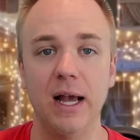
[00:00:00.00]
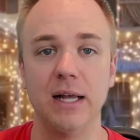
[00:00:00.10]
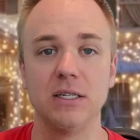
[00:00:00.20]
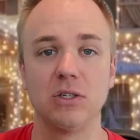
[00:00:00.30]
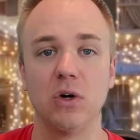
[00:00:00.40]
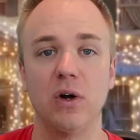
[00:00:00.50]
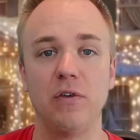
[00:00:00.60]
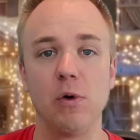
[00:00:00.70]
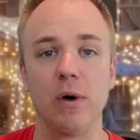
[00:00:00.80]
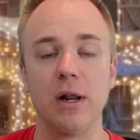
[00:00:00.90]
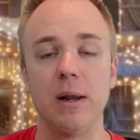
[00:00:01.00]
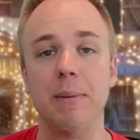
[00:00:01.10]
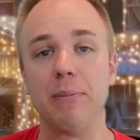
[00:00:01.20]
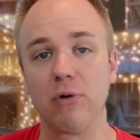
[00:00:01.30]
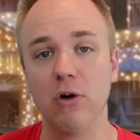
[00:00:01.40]
And so if you want to
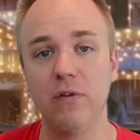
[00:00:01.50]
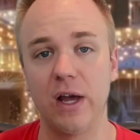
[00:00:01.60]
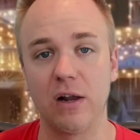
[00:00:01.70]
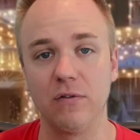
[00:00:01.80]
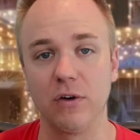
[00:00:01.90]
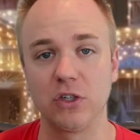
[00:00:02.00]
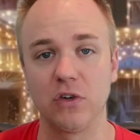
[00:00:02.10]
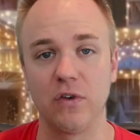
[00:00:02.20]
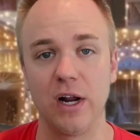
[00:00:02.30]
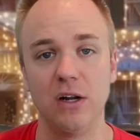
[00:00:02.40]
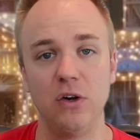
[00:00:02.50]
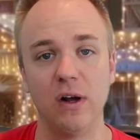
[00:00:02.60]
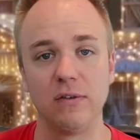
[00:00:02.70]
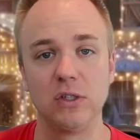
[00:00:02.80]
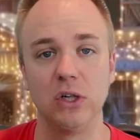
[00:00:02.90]
improve that conversion rate, you
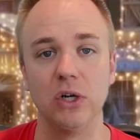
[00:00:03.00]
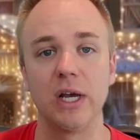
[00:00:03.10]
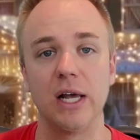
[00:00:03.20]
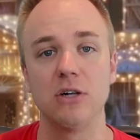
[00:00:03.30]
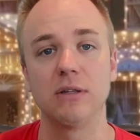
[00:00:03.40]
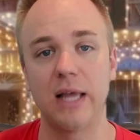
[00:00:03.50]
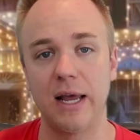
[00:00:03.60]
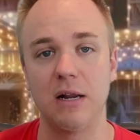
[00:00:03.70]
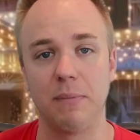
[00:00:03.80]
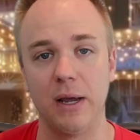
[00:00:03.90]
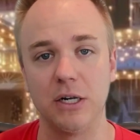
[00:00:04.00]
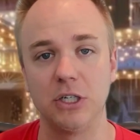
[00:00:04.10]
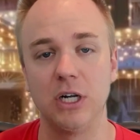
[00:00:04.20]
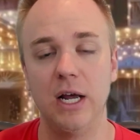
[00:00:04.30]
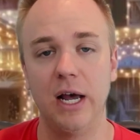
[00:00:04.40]
have to look at your landing
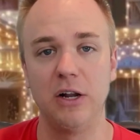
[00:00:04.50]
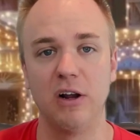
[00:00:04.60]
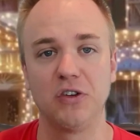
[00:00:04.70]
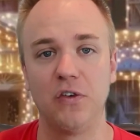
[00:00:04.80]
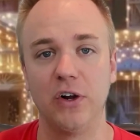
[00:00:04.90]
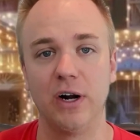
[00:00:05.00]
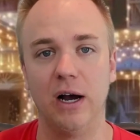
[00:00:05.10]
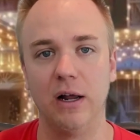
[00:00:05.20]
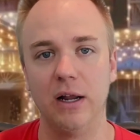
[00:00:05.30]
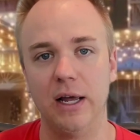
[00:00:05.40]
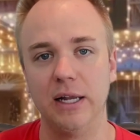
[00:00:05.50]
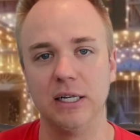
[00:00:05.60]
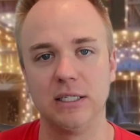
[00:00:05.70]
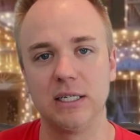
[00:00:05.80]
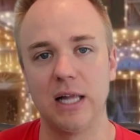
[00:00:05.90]
page and you have to figure out,
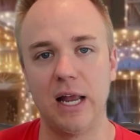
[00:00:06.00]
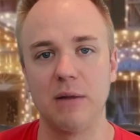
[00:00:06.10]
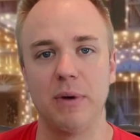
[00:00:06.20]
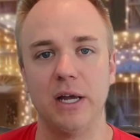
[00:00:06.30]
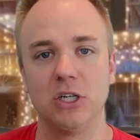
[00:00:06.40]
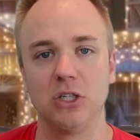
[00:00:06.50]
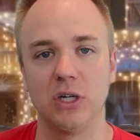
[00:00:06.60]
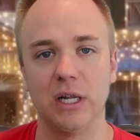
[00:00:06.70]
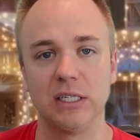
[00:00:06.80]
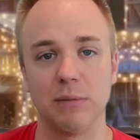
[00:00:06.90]
does this landing page look like